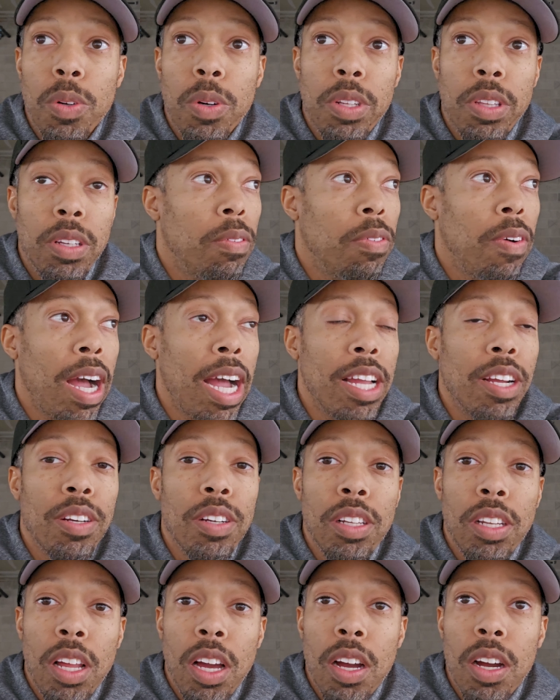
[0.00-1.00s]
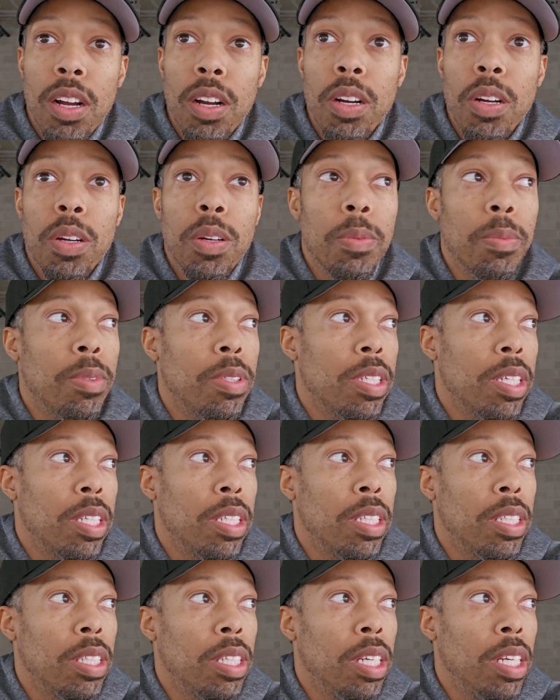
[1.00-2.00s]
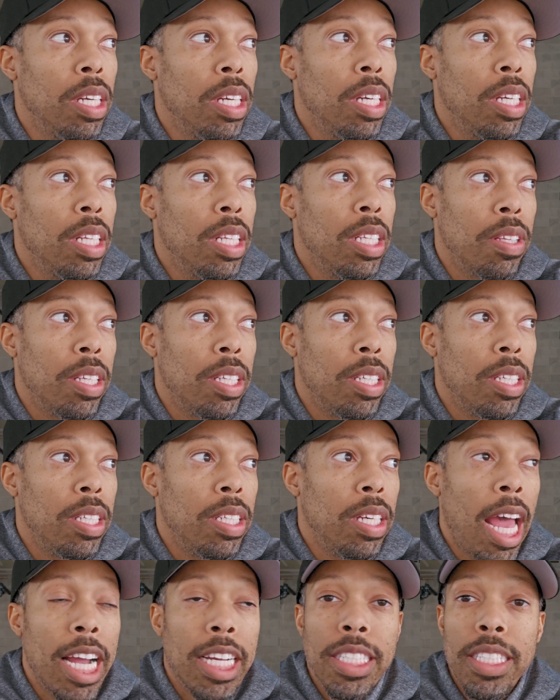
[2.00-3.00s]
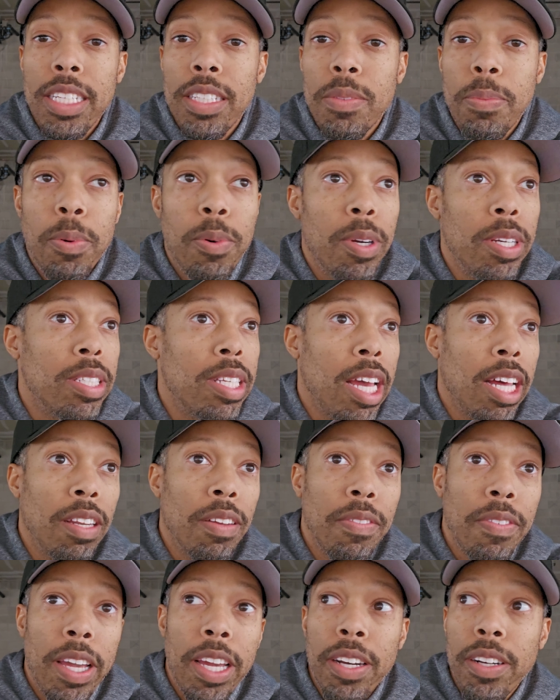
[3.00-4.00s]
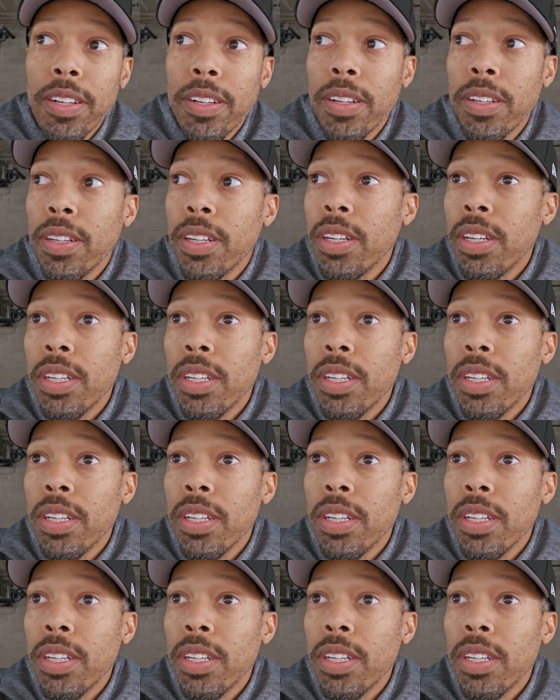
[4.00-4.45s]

on the fire alarms and the access points, elevator,